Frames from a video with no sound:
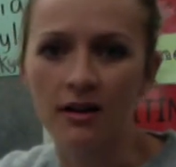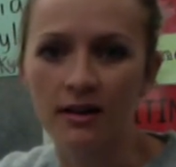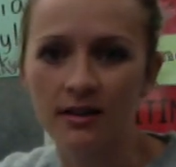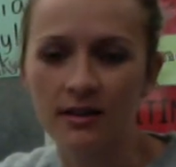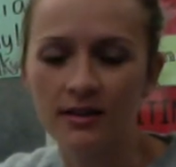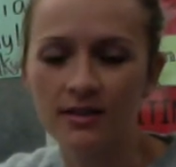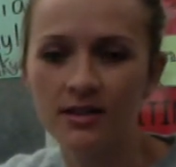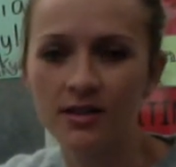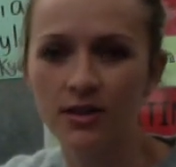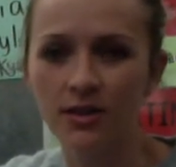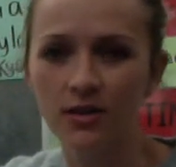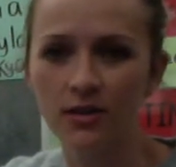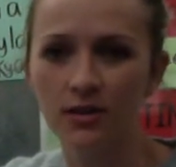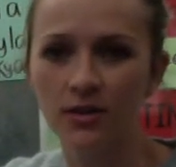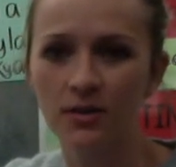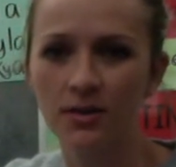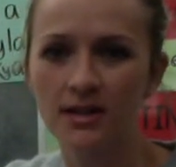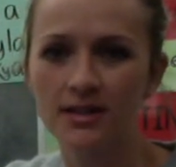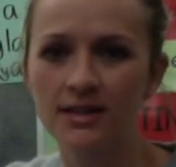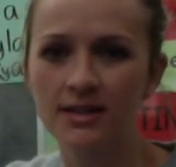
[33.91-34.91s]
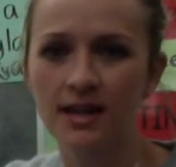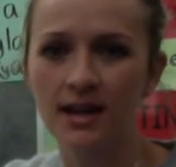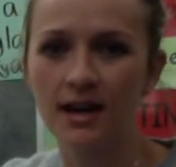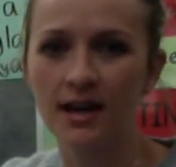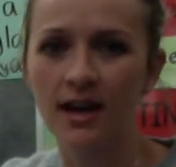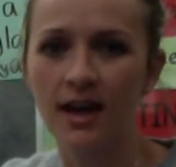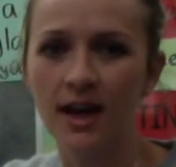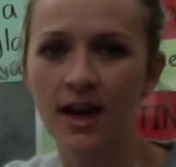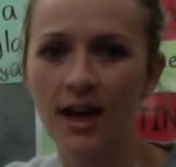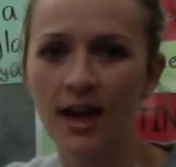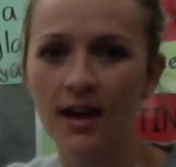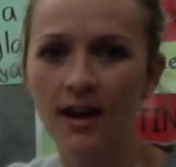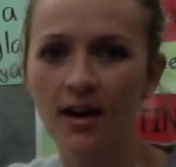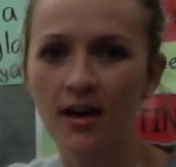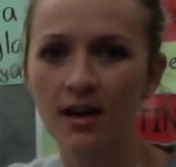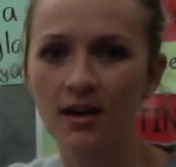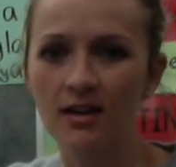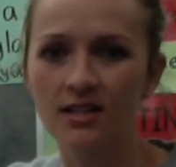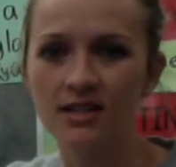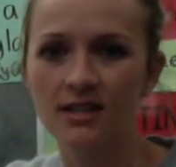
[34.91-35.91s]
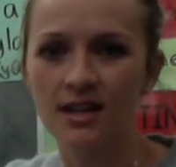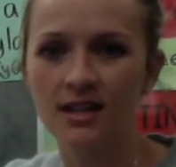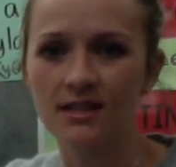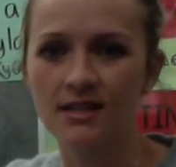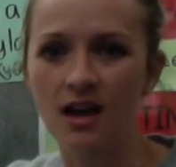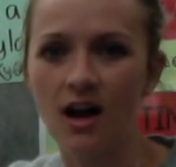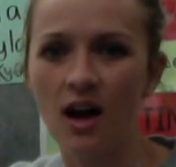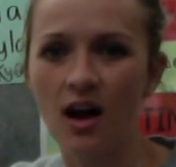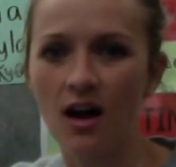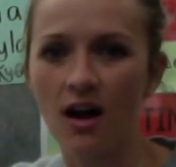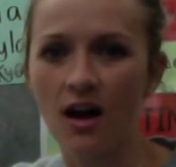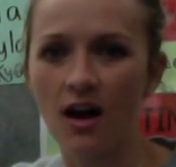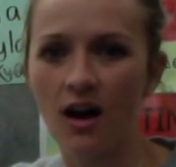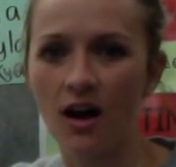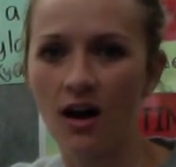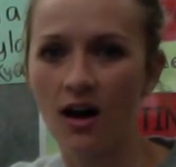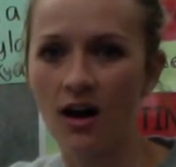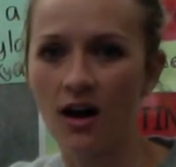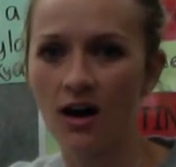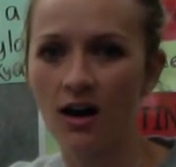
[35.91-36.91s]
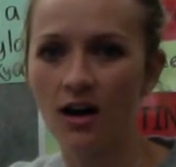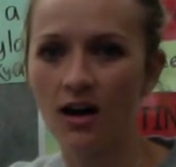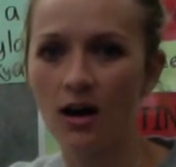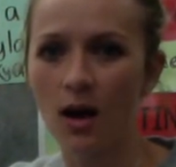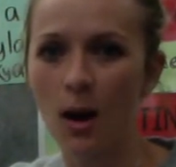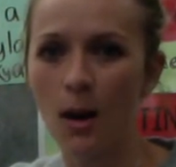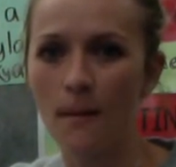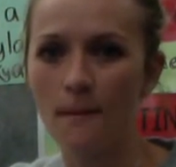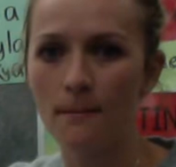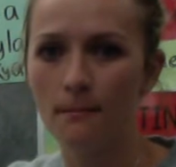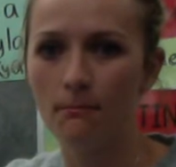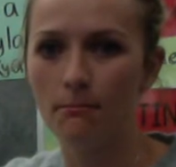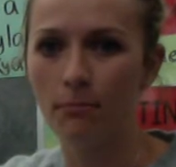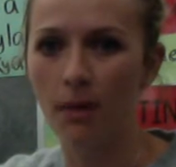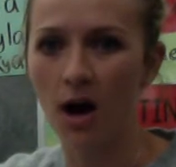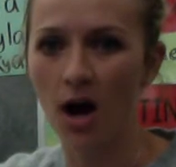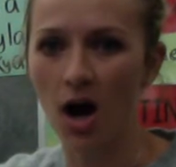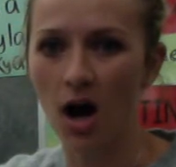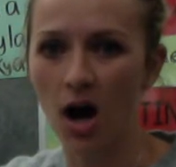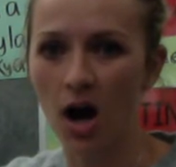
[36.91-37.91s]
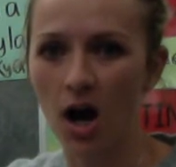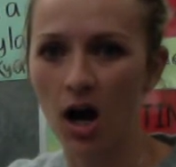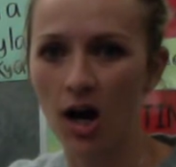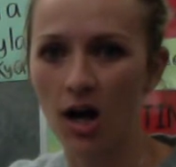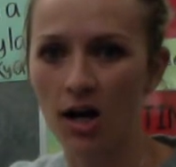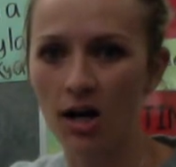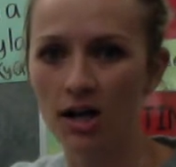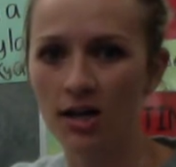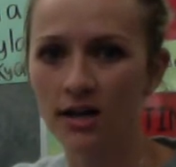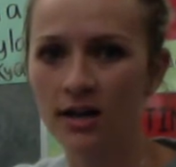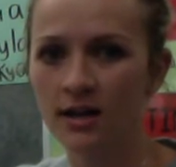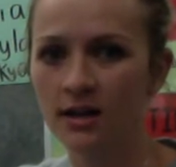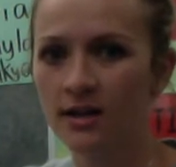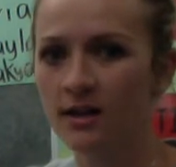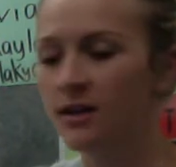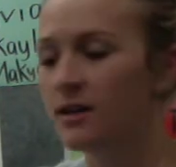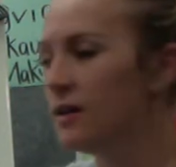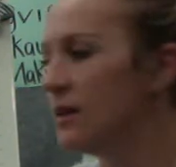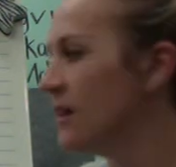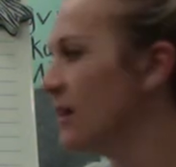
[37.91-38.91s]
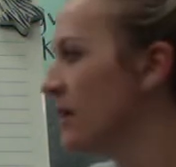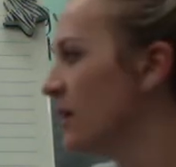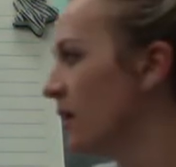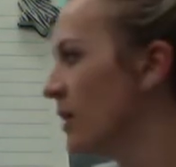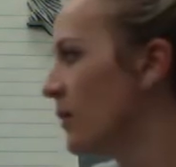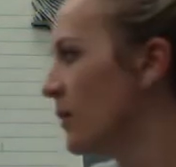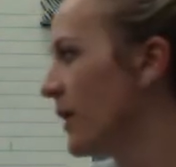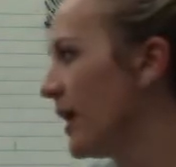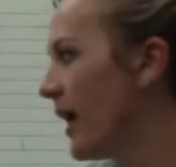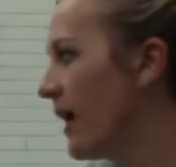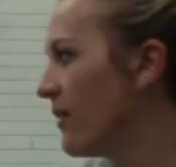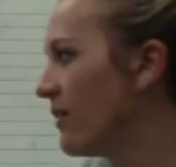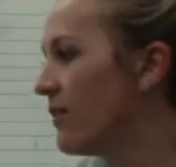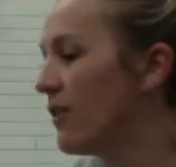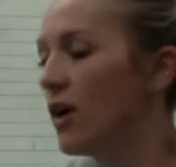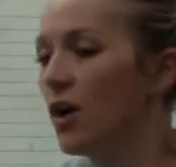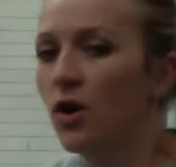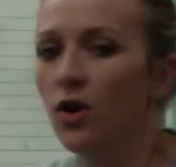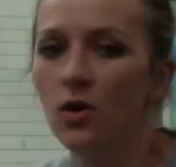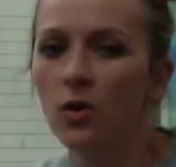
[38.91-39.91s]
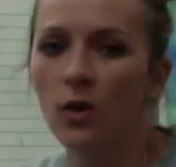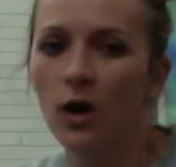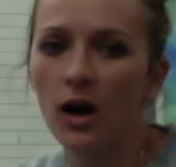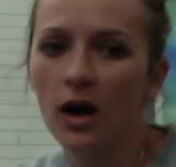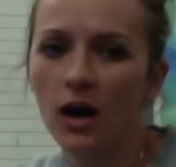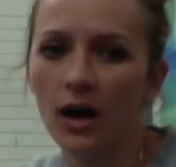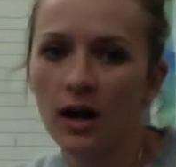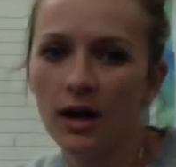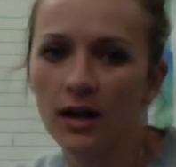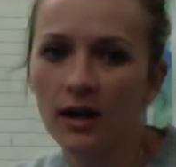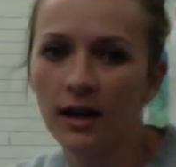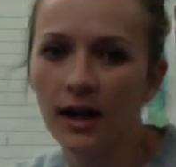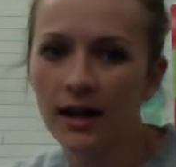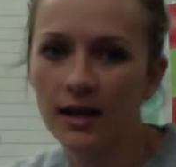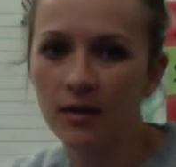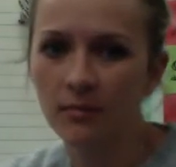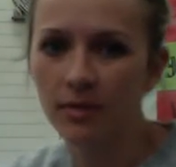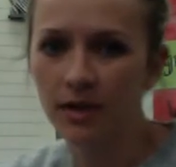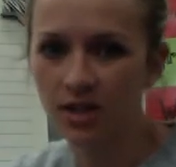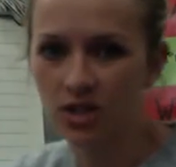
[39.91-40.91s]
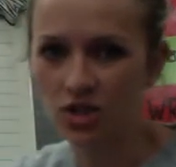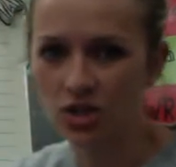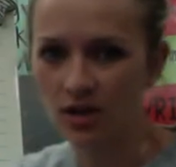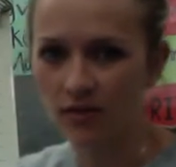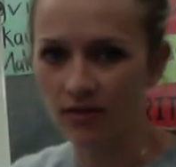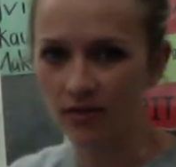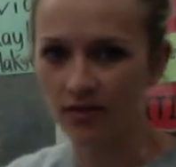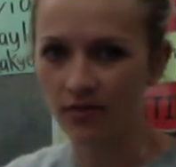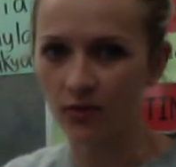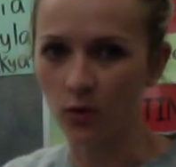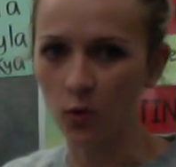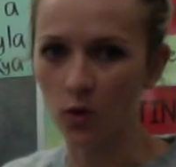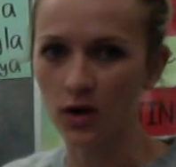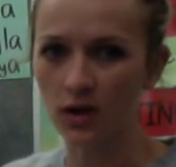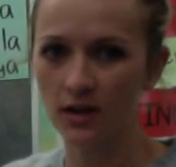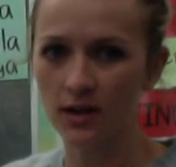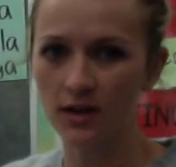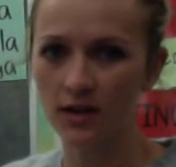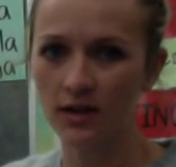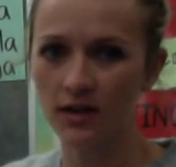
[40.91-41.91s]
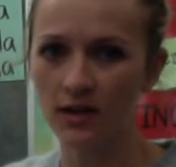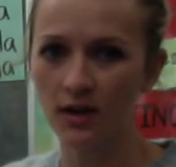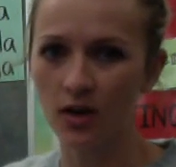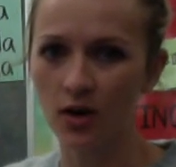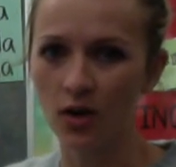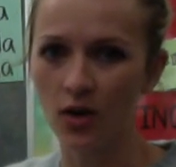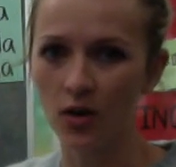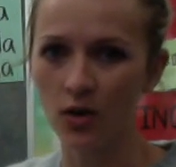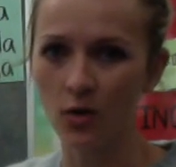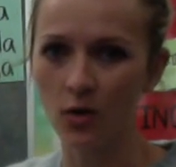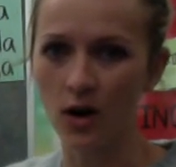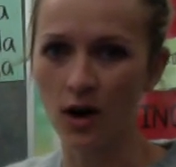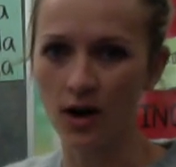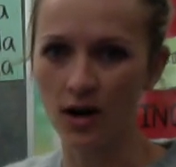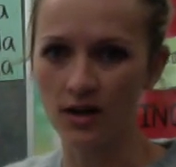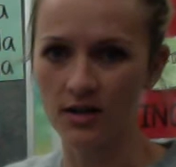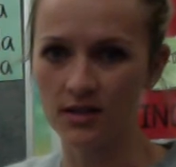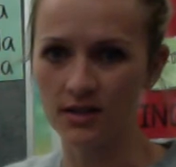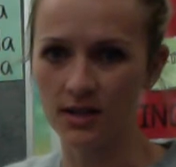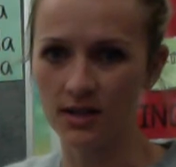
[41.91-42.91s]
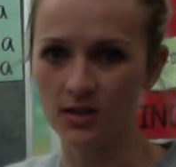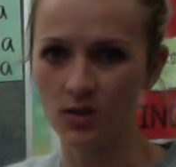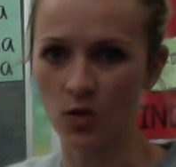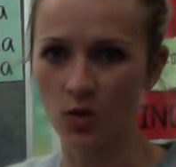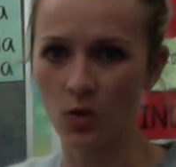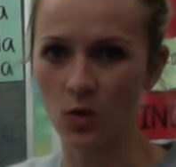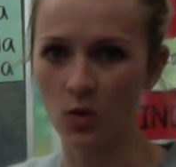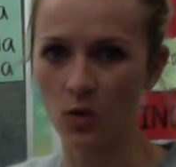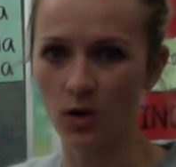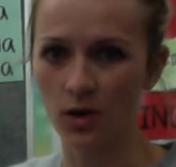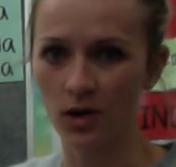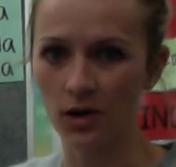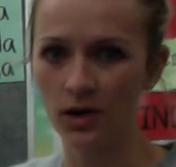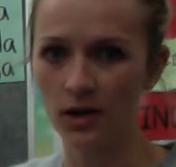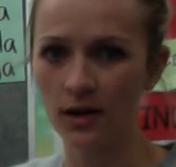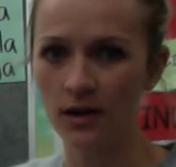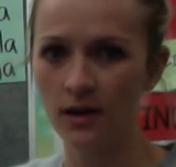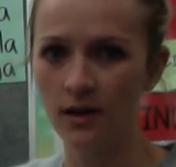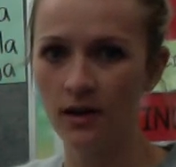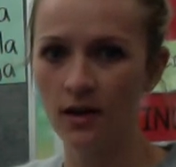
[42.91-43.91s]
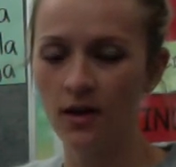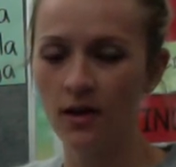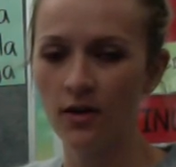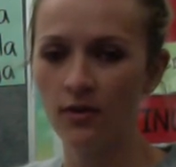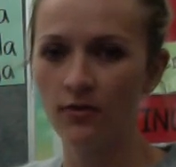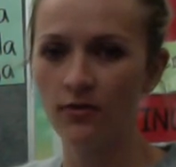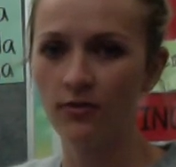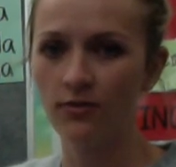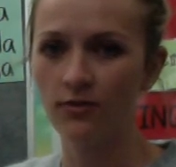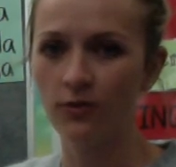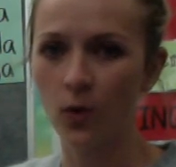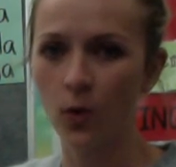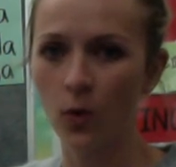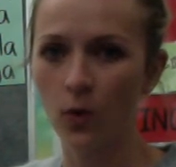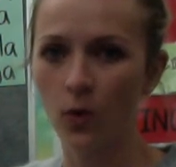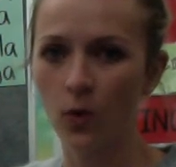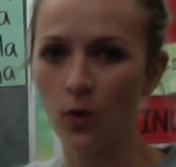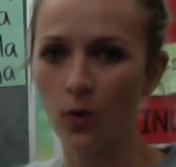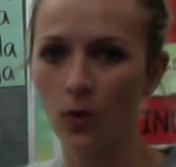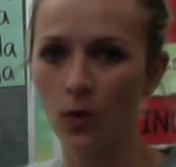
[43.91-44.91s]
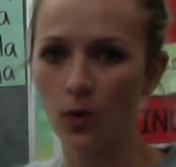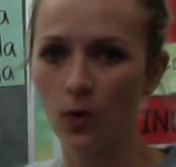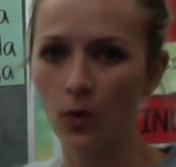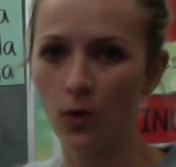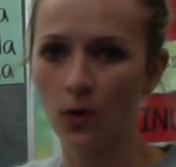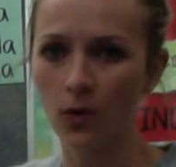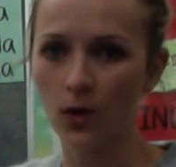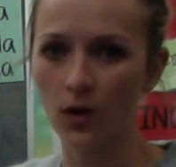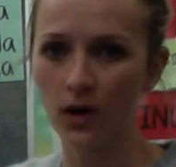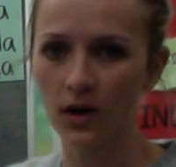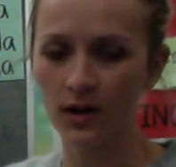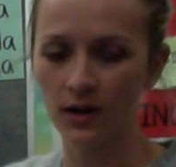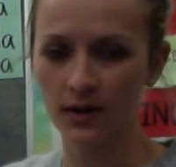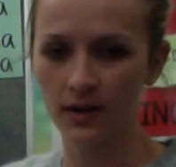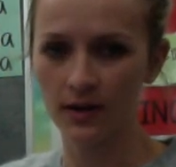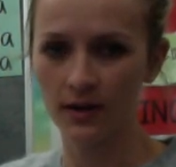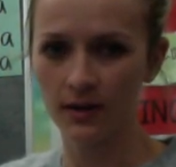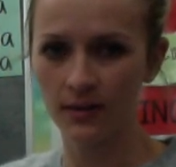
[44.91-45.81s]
So you'll notice that AR says R, barn. We have OR and a picture of a fork. OR says or, fork.